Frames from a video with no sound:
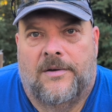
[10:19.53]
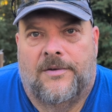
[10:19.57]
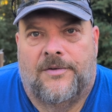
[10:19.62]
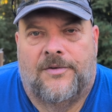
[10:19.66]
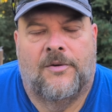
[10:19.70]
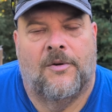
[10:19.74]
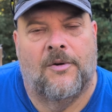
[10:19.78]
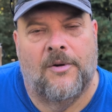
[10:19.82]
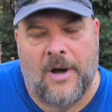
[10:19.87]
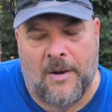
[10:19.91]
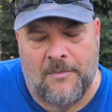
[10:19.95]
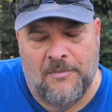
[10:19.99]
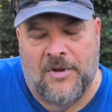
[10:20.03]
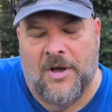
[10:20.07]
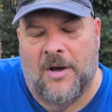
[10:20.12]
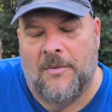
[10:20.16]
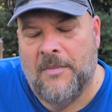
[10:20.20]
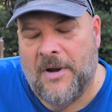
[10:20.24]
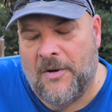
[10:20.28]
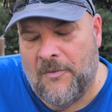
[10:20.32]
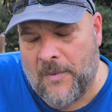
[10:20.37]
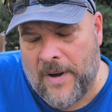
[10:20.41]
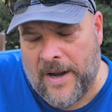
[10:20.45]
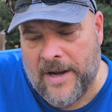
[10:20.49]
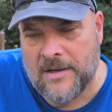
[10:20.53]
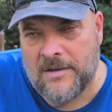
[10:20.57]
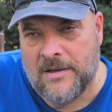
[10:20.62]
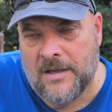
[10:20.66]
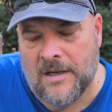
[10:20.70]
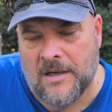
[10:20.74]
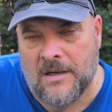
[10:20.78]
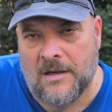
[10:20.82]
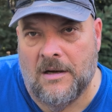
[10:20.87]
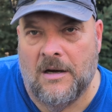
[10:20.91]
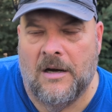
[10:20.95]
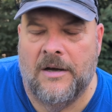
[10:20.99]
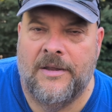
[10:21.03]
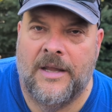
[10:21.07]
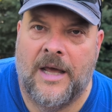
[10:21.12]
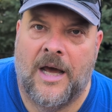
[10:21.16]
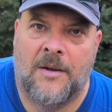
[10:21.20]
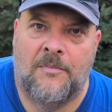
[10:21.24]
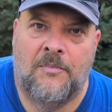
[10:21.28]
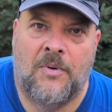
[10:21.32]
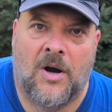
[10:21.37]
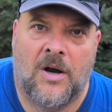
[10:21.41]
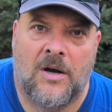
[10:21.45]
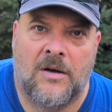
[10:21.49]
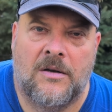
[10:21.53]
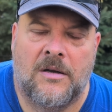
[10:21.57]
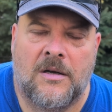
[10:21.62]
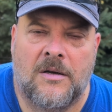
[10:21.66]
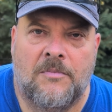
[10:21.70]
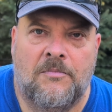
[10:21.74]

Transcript: So I'm done my ranting on that part.